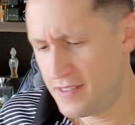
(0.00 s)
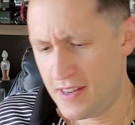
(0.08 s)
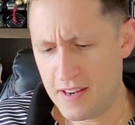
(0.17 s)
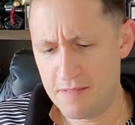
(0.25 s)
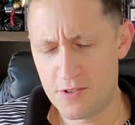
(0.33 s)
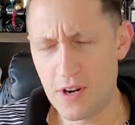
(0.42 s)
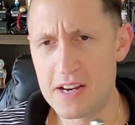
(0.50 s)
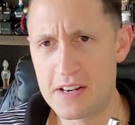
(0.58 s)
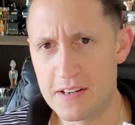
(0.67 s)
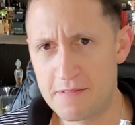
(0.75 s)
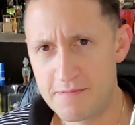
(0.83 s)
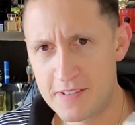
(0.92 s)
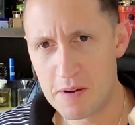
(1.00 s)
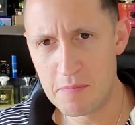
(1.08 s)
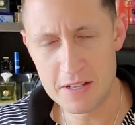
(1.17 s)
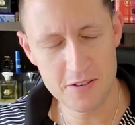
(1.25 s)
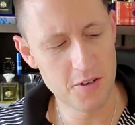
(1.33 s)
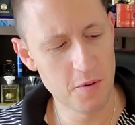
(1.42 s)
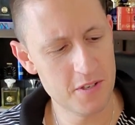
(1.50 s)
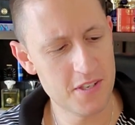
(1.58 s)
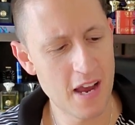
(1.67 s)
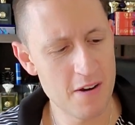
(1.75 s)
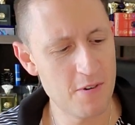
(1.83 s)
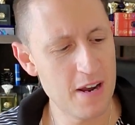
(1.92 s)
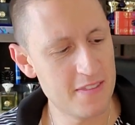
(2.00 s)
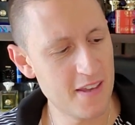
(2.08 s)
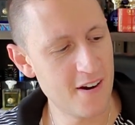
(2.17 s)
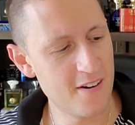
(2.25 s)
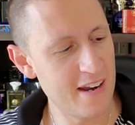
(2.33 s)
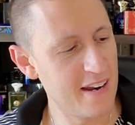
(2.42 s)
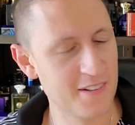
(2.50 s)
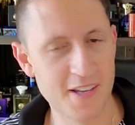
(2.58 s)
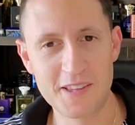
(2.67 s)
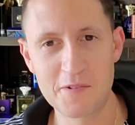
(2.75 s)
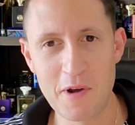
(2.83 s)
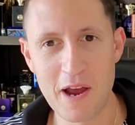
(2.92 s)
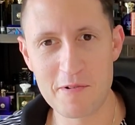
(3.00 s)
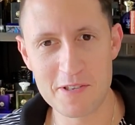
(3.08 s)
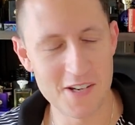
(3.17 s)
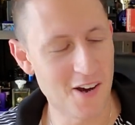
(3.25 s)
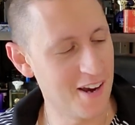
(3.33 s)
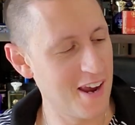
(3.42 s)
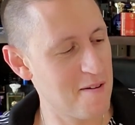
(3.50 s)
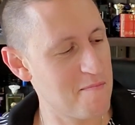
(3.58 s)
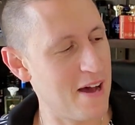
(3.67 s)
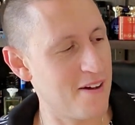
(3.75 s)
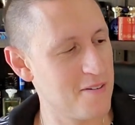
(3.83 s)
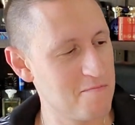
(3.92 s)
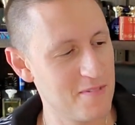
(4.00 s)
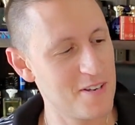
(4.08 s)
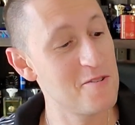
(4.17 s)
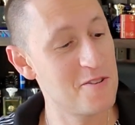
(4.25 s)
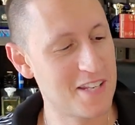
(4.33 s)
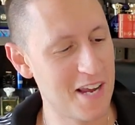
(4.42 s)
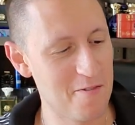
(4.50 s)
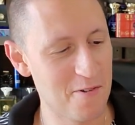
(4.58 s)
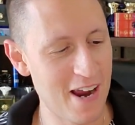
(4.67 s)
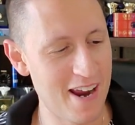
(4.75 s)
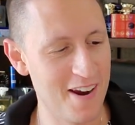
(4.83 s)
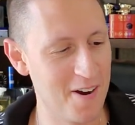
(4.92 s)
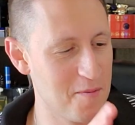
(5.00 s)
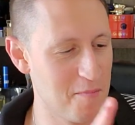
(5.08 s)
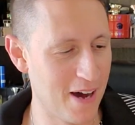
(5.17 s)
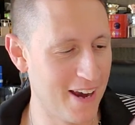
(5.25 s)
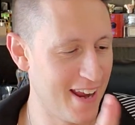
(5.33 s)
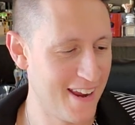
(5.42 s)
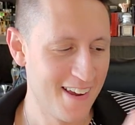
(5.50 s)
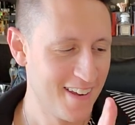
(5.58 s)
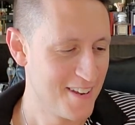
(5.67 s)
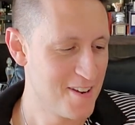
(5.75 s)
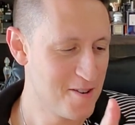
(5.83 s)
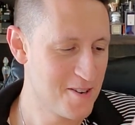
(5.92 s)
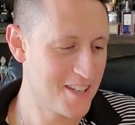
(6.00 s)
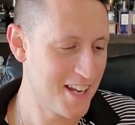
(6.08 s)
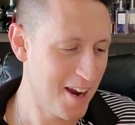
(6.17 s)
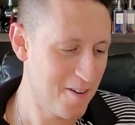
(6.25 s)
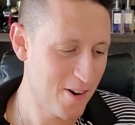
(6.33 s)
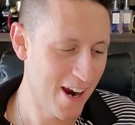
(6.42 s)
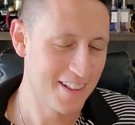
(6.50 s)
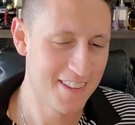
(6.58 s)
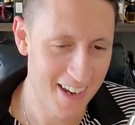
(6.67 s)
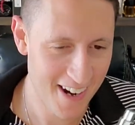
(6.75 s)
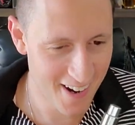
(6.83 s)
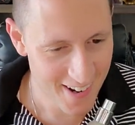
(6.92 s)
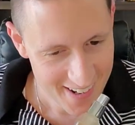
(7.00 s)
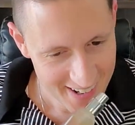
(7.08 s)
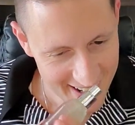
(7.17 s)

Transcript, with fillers: He tried to commit suicide right there. He didn't like the way I was talking about him. You stay right here, buddy. You stay right there.